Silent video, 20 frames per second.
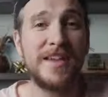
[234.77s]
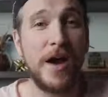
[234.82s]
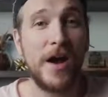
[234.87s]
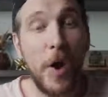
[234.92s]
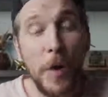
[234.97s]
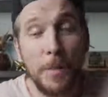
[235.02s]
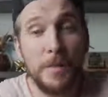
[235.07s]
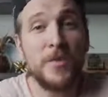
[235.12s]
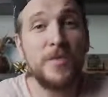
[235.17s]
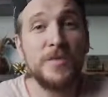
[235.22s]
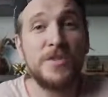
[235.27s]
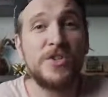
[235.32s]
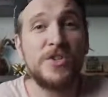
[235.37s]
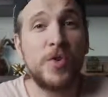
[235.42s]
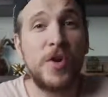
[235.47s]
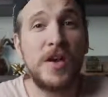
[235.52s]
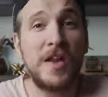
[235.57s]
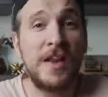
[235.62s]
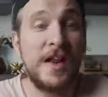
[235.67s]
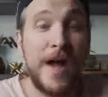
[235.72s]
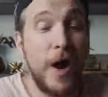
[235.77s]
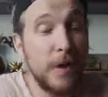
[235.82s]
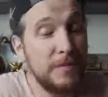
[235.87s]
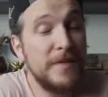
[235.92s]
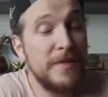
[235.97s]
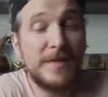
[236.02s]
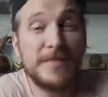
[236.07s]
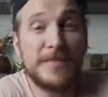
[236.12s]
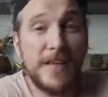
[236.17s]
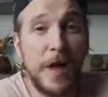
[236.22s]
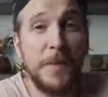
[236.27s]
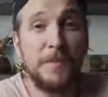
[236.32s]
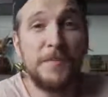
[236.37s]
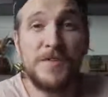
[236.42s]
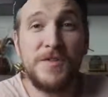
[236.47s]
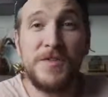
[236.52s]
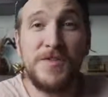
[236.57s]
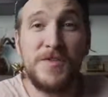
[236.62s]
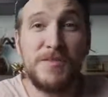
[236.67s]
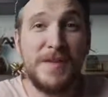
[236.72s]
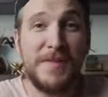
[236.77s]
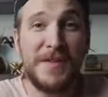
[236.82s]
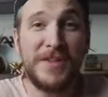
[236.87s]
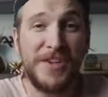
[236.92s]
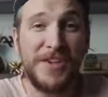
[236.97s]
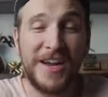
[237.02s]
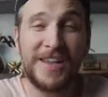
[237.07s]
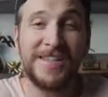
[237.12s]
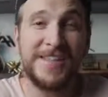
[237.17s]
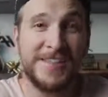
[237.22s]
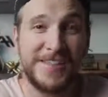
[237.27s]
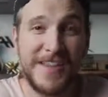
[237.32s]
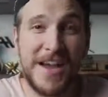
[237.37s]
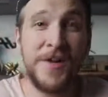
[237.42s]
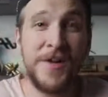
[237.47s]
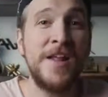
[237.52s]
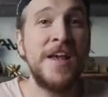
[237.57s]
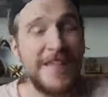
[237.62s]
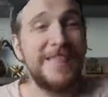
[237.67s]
I hope you enjoyed it. I hope that this helps you and you maybe check this out.